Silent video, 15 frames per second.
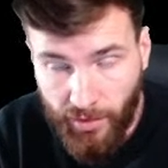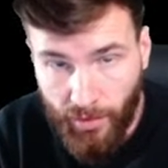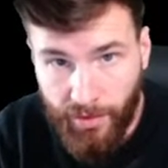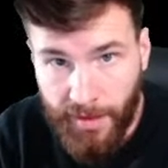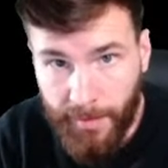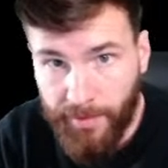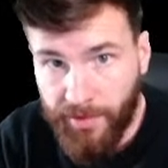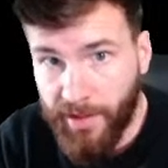So
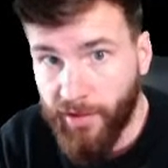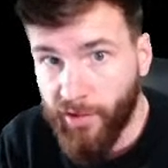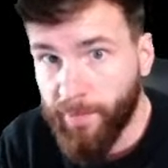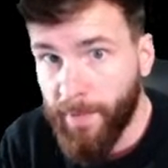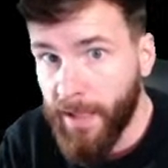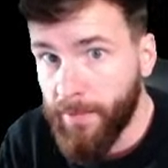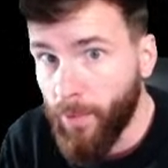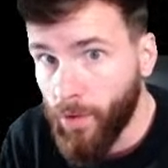the government's going to
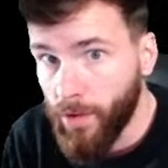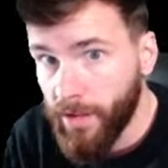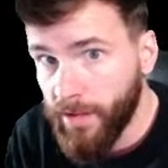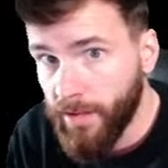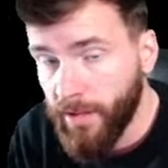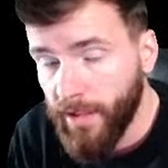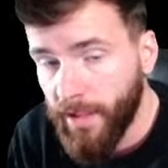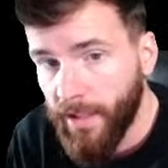spend
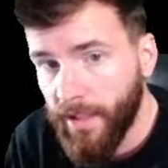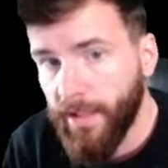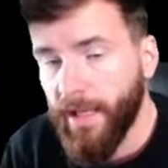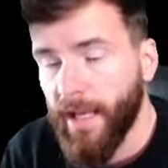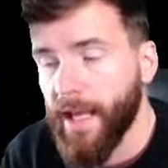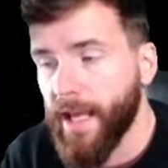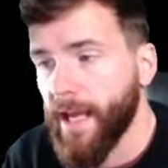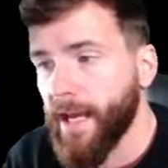more,
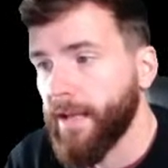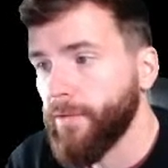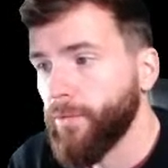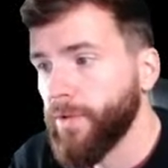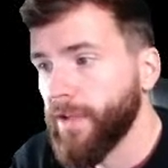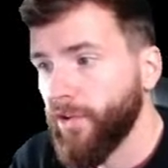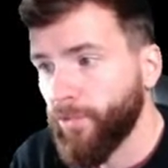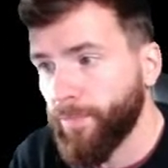and
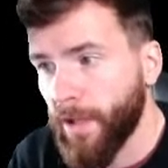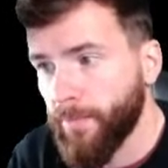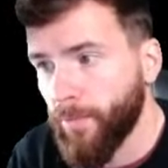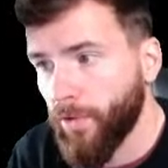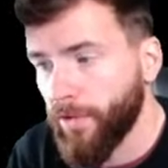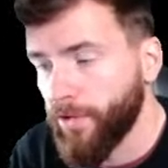when they spend more,